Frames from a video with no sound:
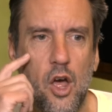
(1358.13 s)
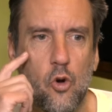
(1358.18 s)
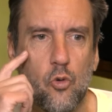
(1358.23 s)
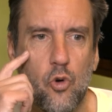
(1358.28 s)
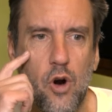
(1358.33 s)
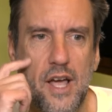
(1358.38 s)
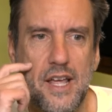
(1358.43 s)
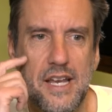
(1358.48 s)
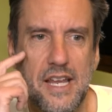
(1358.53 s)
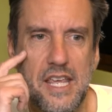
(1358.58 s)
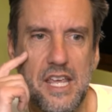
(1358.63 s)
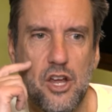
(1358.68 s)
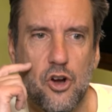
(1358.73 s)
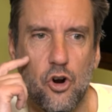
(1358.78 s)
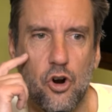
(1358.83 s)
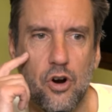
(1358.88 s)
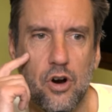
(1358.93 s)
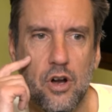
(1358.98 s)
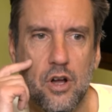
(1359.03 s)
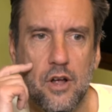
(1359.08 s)
Right
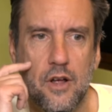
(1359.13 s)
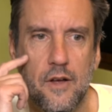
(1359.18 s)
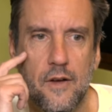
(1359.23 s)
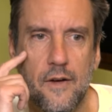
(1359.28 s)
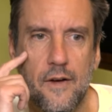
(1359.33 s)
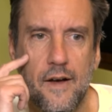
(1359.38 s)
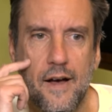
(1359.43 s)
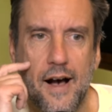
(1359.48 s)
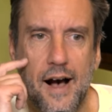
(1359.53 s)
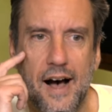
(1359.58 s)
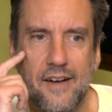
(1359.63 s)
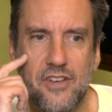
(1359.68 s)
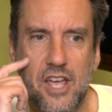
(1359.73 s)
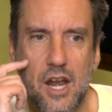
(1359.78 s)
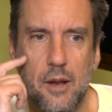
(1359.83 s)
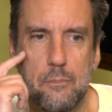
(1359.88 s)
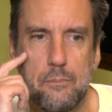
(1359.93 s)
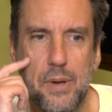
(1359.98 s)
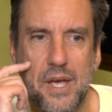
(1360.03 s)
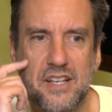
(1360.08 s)
here, I've
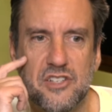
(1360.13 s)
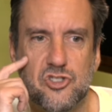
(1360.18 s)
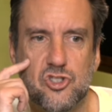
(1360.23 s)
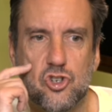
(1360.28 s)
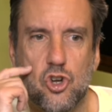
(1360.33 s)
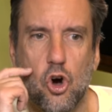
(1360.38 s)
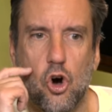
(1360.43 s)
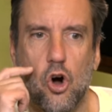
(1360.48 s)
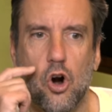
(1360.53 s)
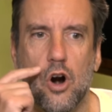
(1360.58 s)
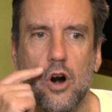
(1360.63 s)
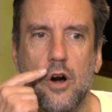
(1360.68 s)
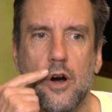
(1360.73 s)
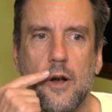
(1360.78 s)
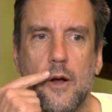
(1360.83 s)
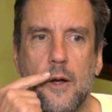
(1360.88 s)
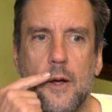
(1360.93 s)
got a big scar.